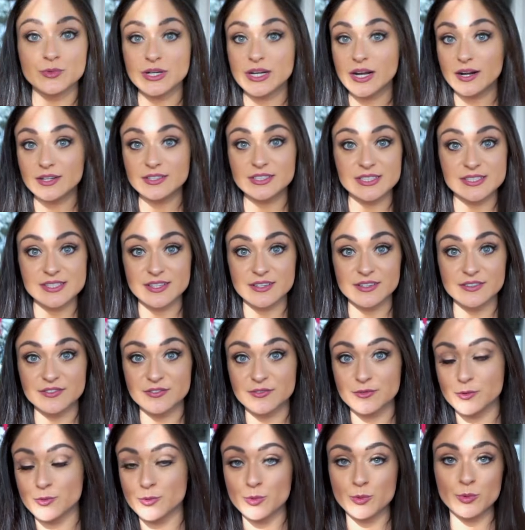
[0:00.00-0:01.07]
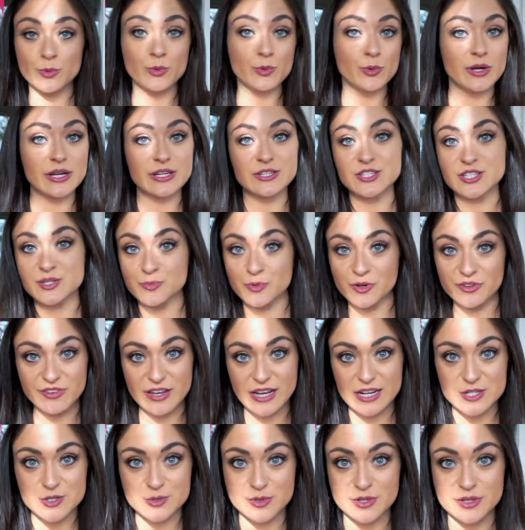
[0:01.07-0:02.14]
Regardless of which is more
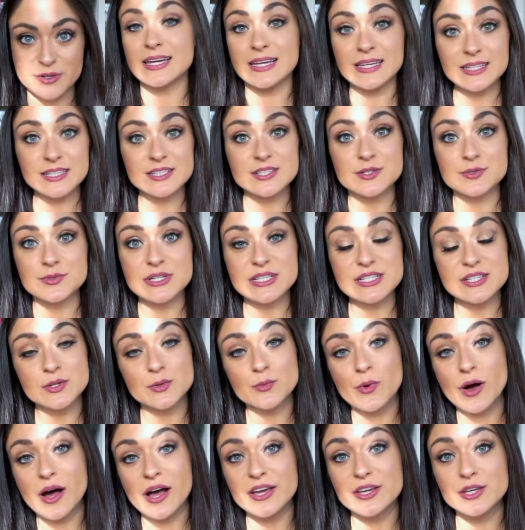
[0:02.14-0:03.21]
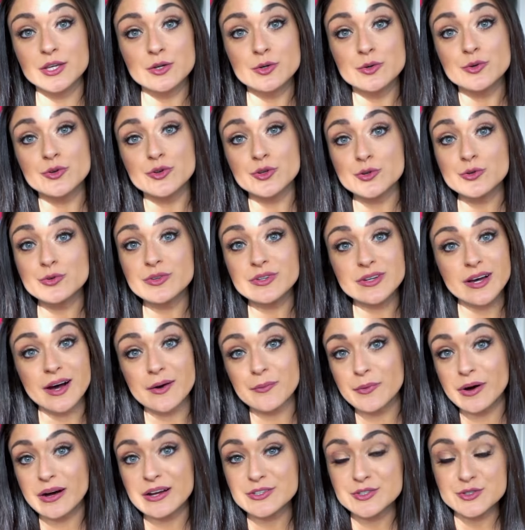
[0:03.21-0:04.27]
factual, it is a reason why you do
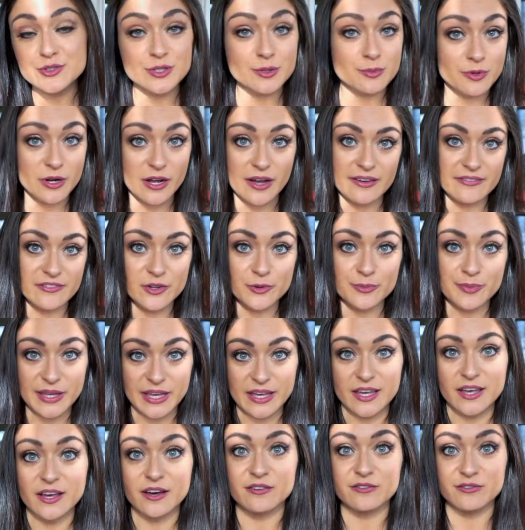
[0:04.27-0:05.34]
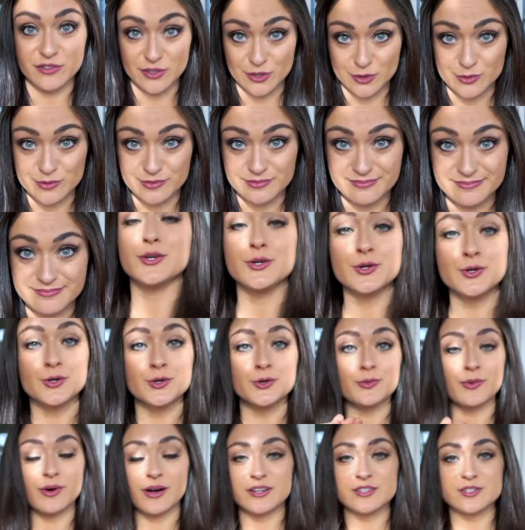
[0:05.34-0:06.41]
not want to deprive your pig of food. You
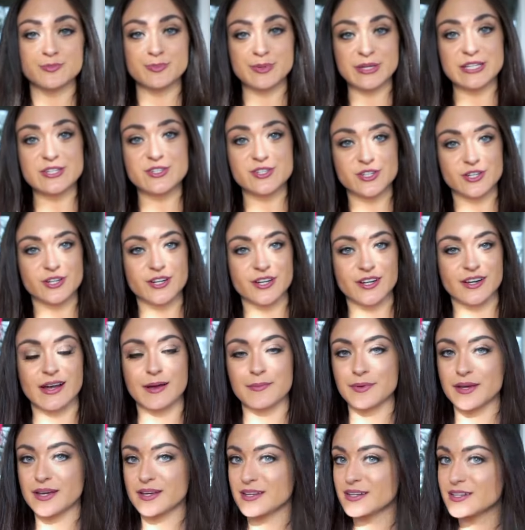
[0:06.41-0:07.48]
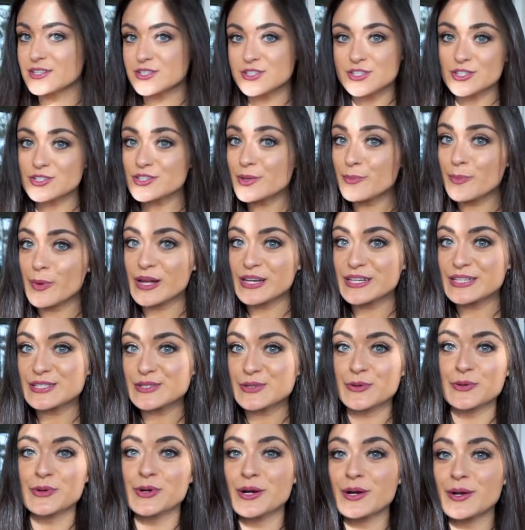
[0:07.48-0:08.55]
want to be sure. I'm not going to insert the body
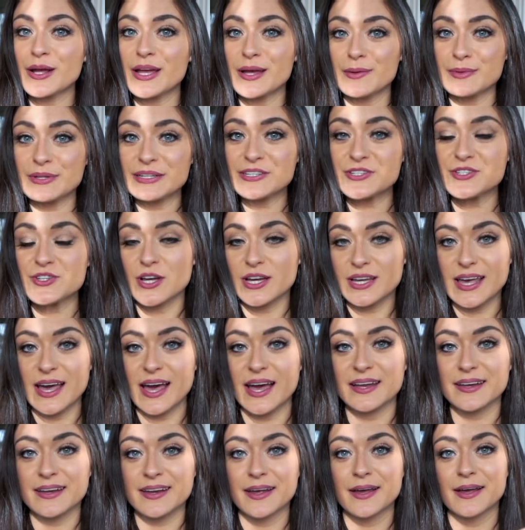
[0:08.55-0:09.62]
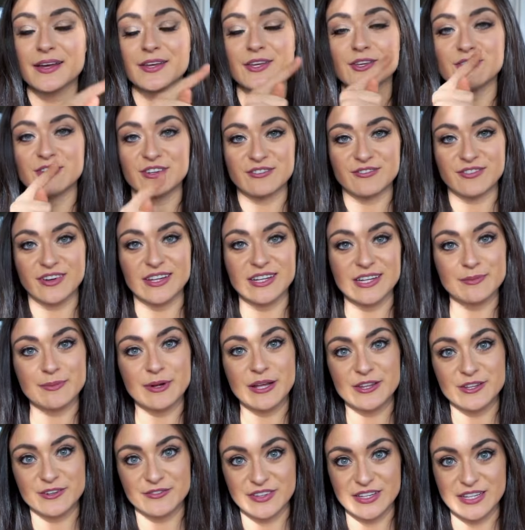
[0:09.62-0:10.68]
score image again. You can find it in my
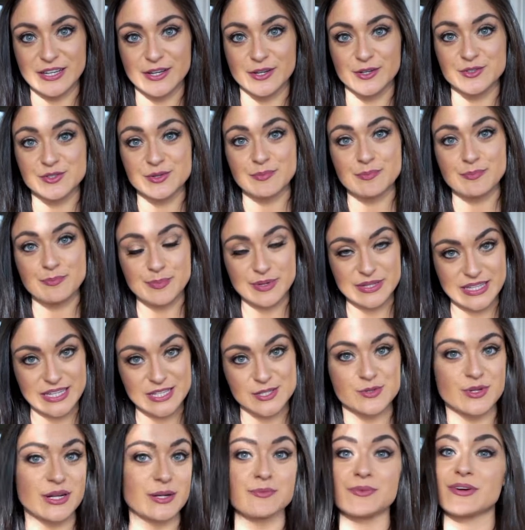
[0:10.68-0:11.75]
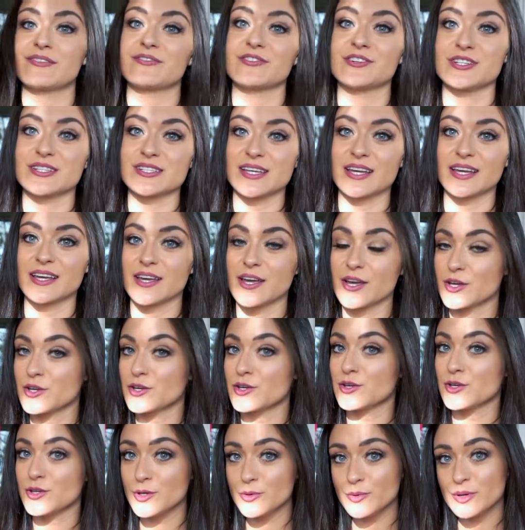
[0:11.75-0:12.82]
other videos, but that's what I'm referencing.
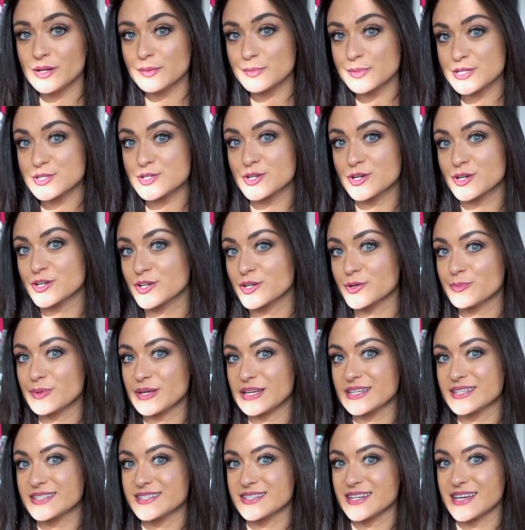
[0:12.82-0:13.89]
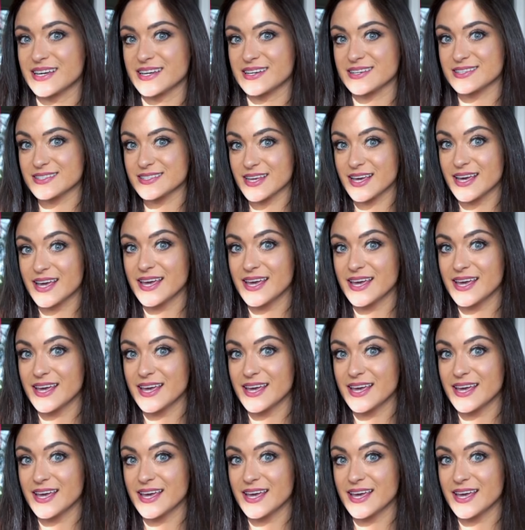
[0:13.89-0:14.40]
You want to be sure your pig stays